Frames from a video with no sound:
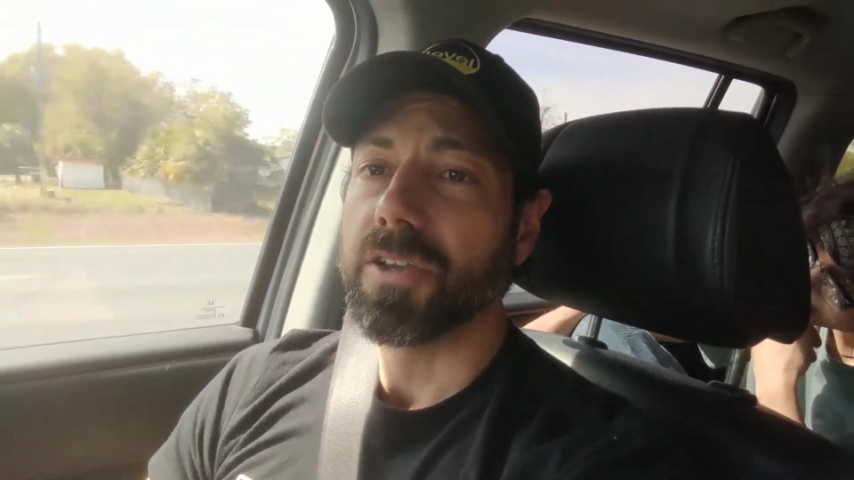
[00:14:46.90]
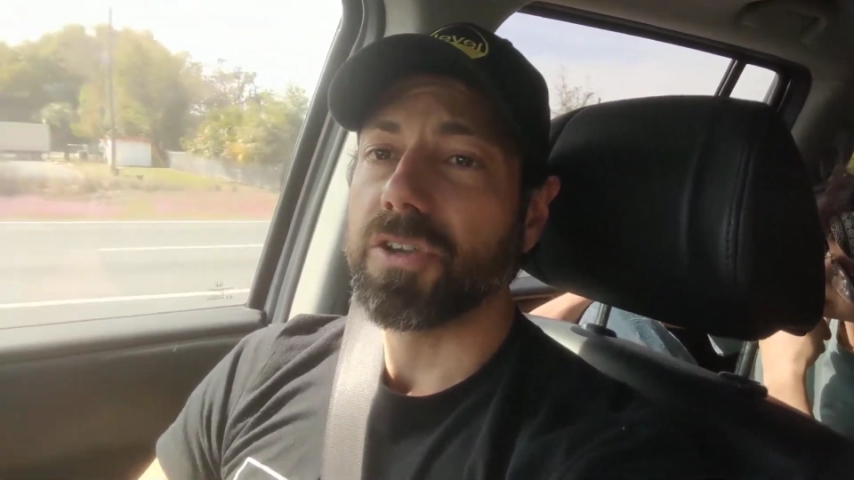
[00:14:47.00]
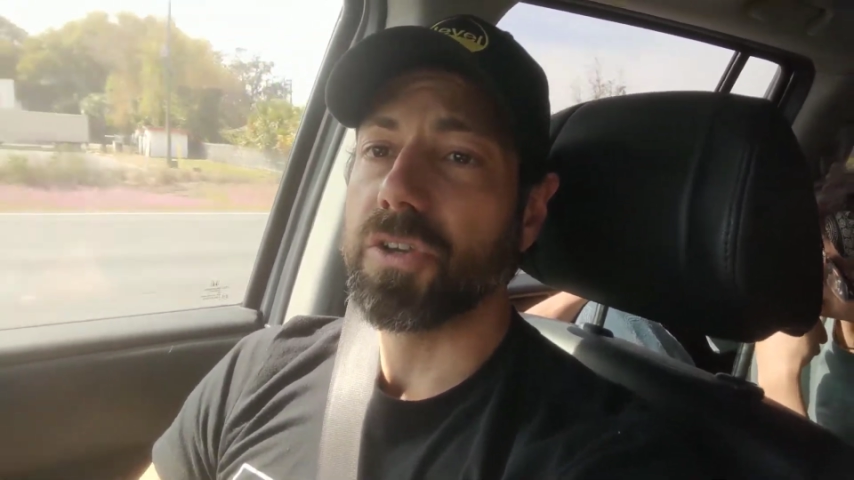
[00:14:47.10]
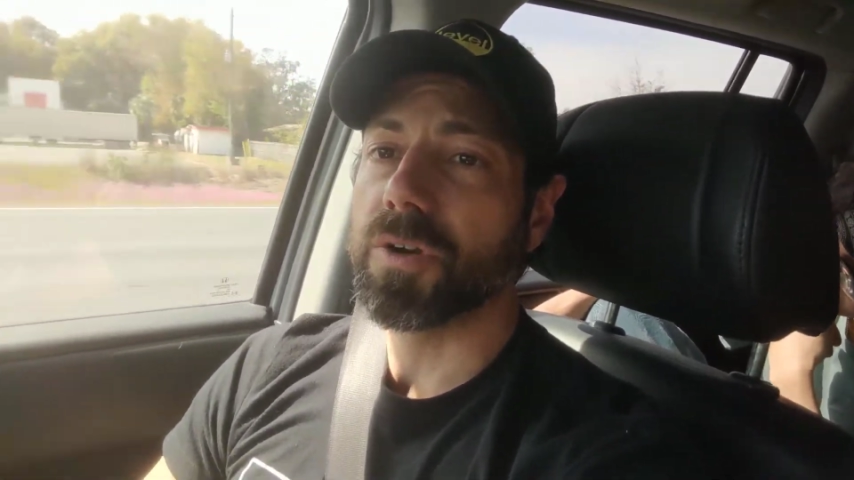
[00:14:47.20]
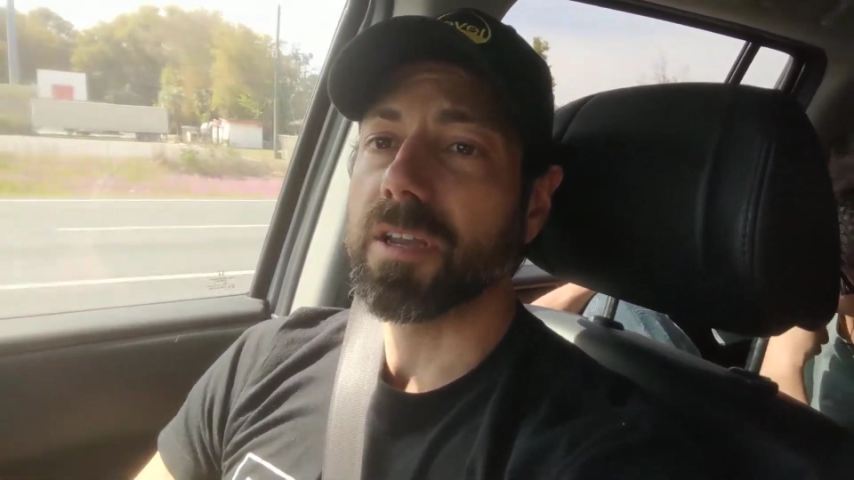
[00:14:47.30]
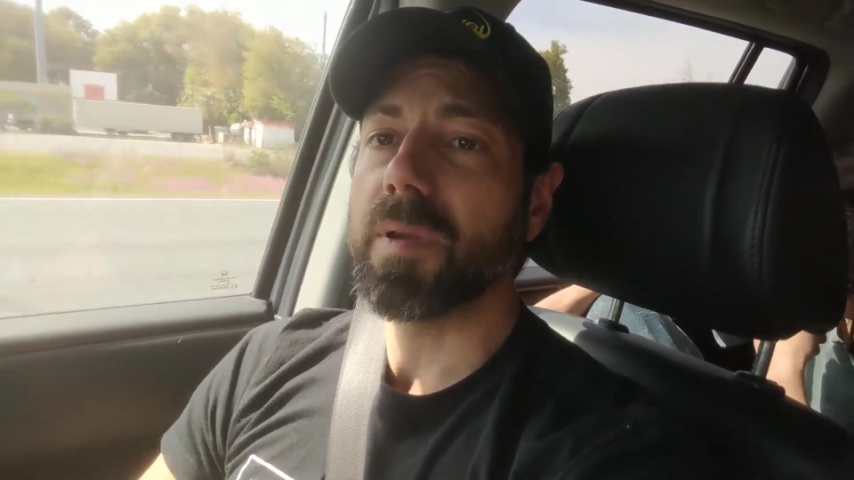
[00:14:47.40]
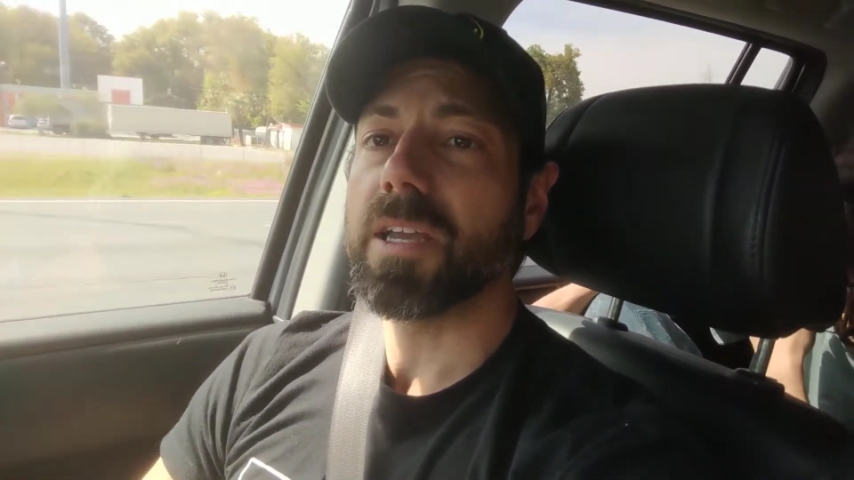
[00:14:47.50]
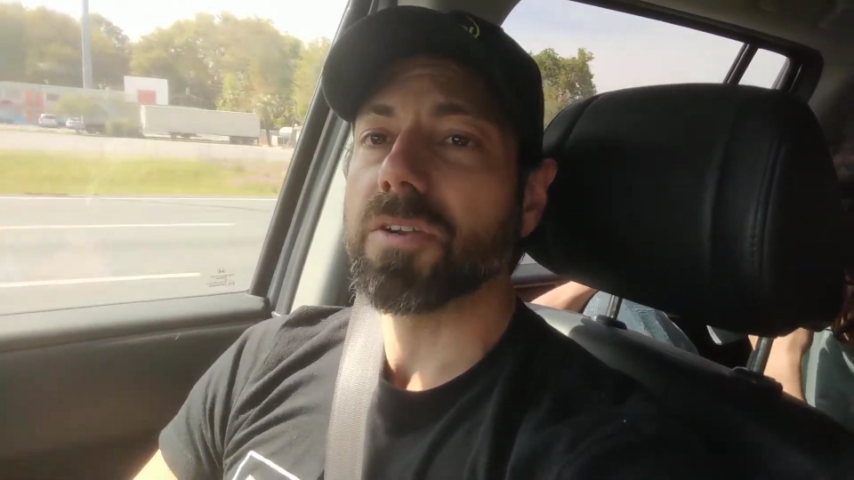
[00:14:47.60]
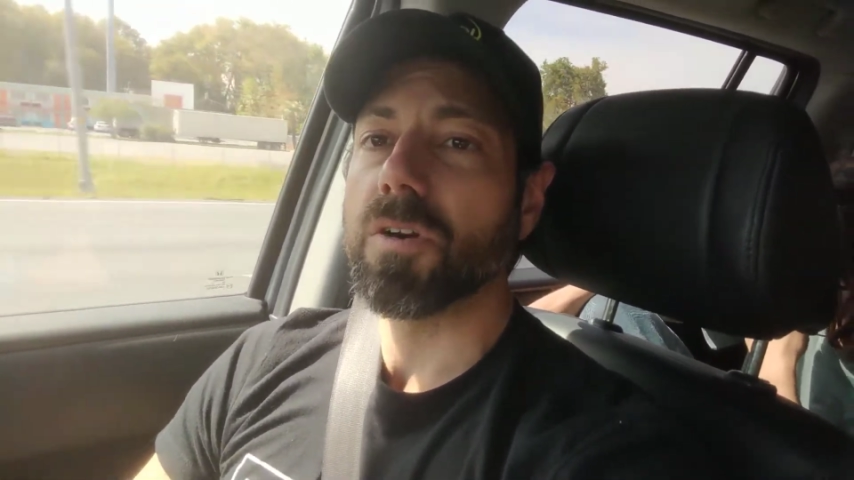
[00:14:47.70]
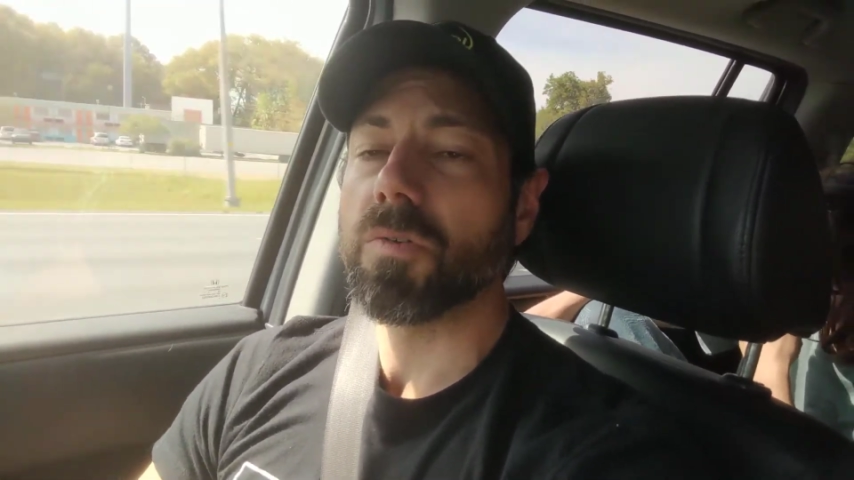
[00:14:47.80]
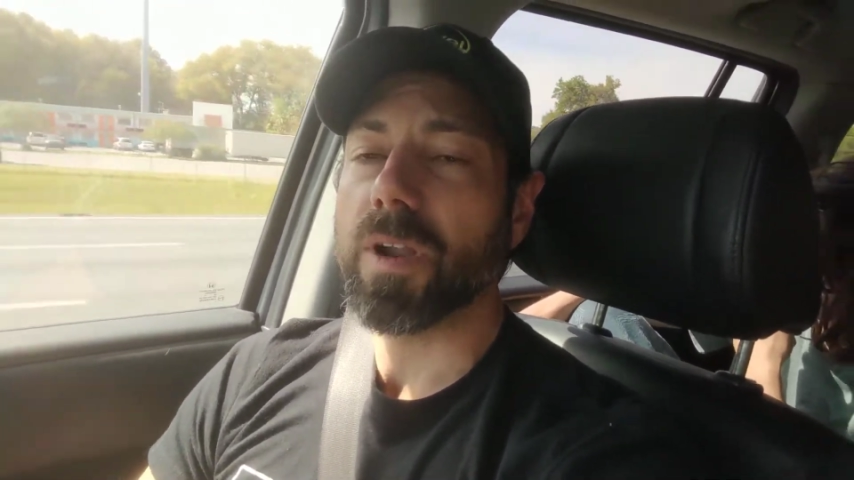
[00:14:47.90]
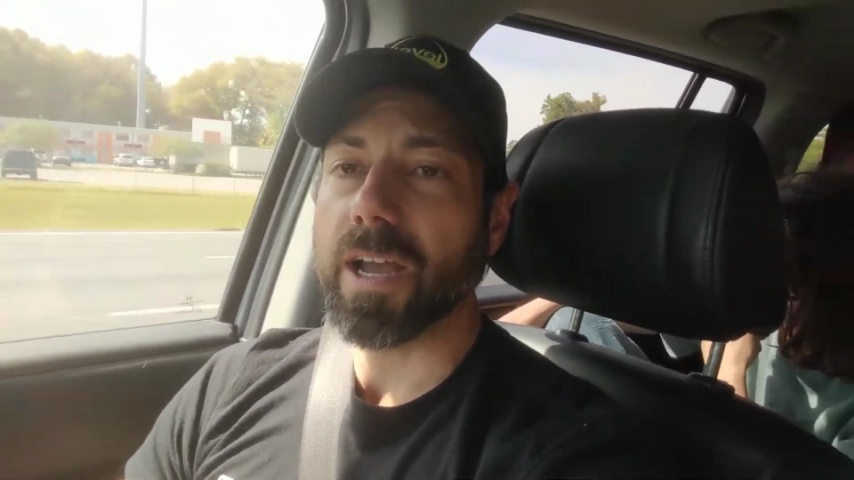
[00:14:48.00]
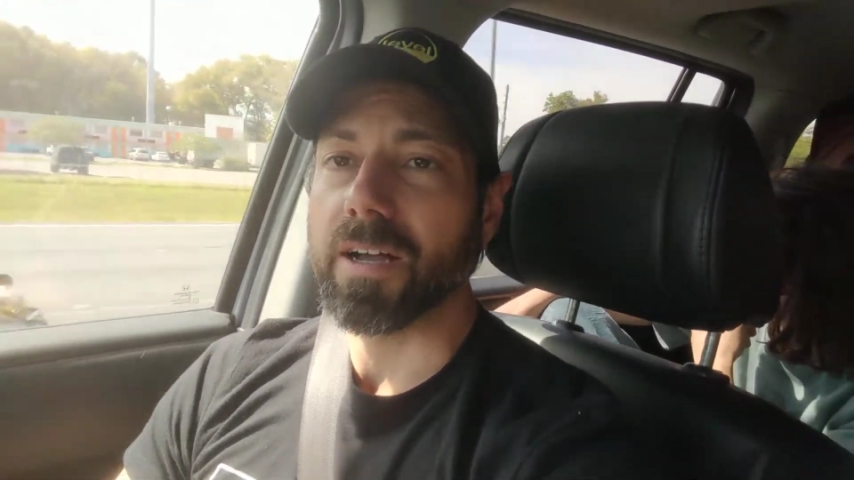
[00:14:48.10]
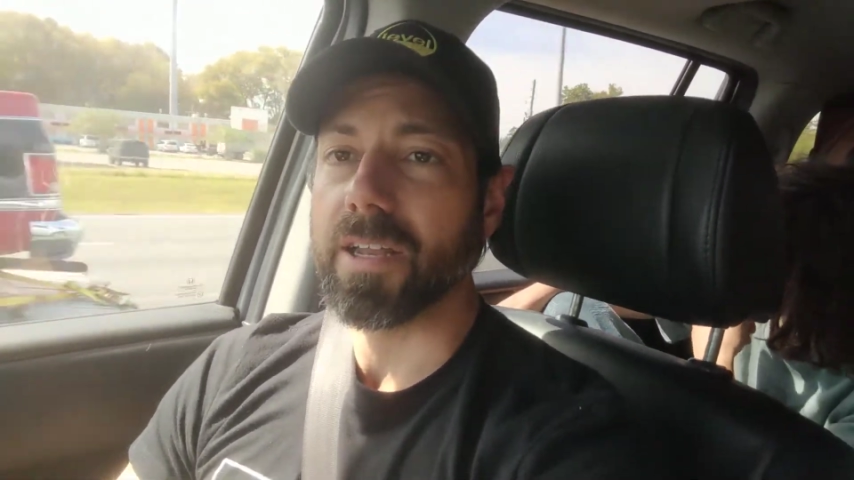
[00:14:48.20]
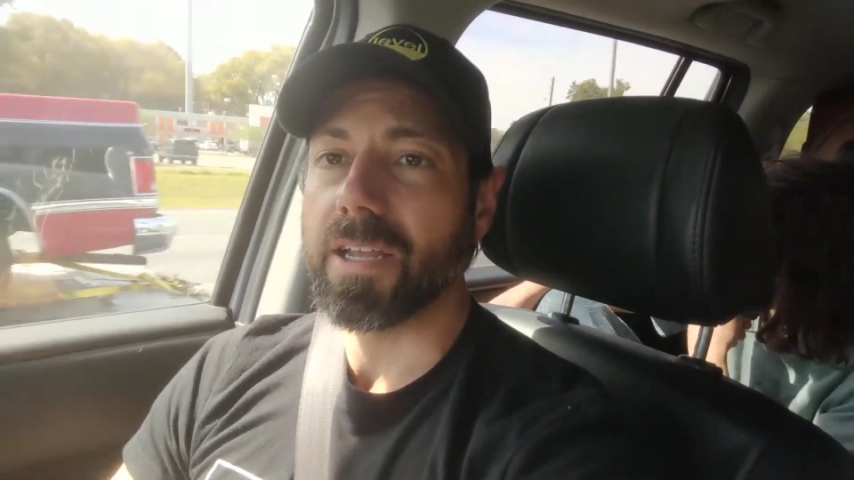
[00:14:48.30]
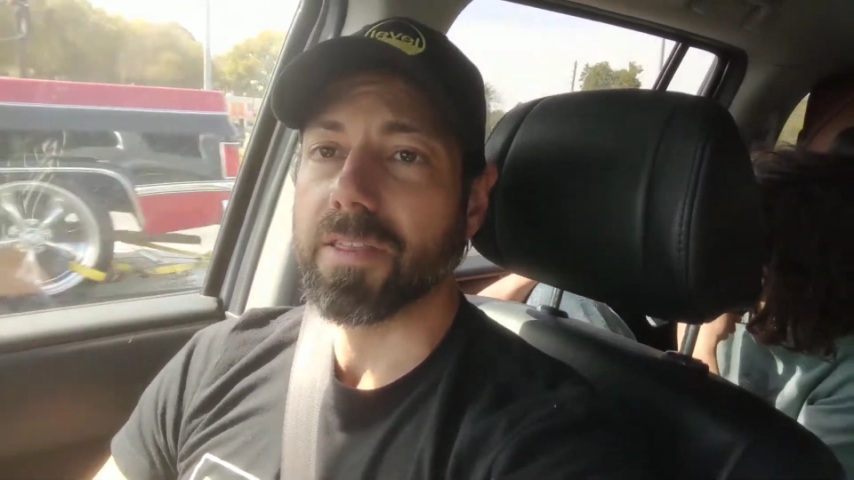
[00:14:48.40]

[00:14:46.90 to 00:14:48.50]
You can make your own reality.